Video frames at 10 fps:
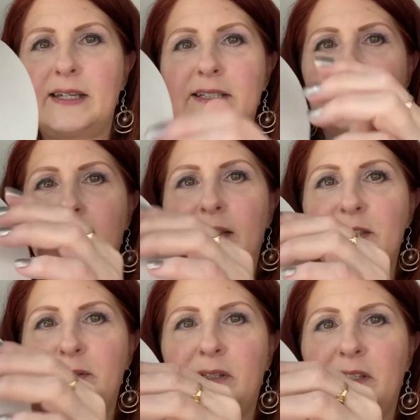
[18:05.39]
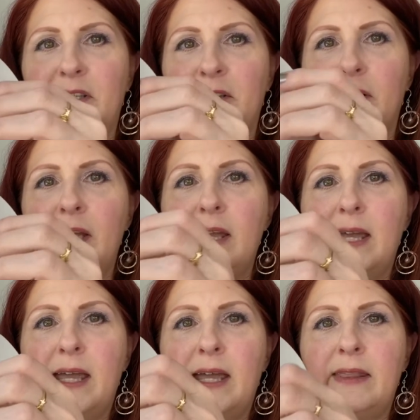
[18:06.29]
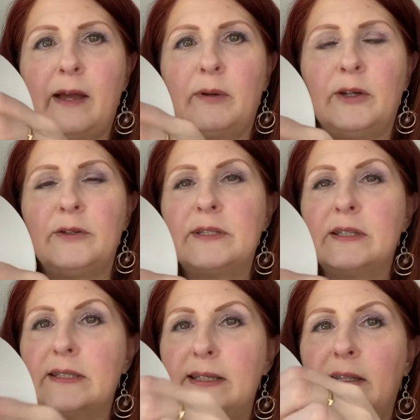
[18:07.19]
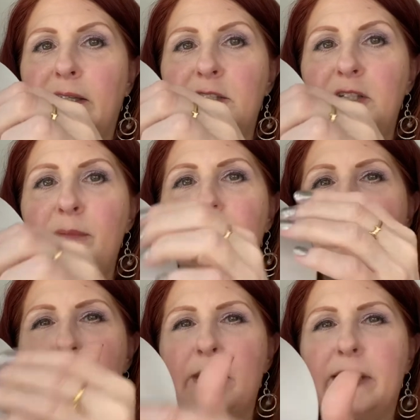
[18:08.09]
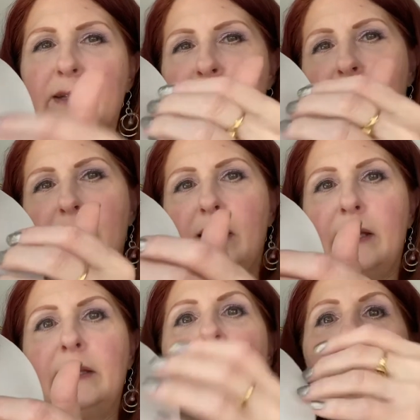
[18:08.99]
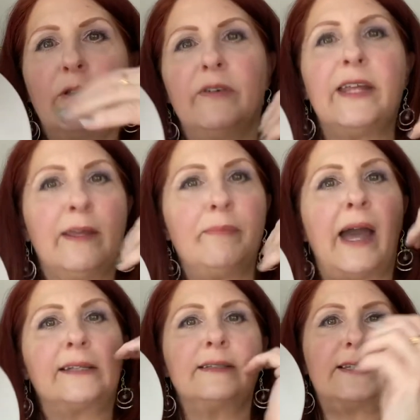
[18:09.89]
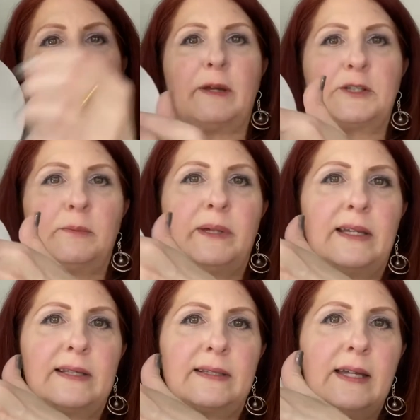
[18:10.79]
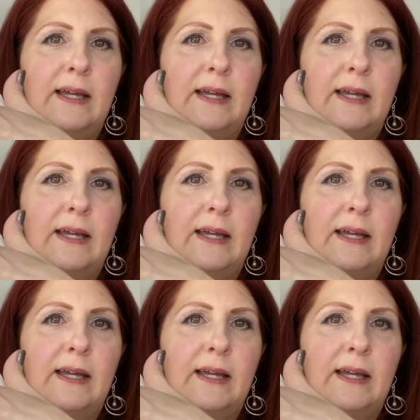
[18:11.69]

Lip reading: I just think that's really cute. And that way you're using this delicate chain, but it's making a little more of an impact as a special piece.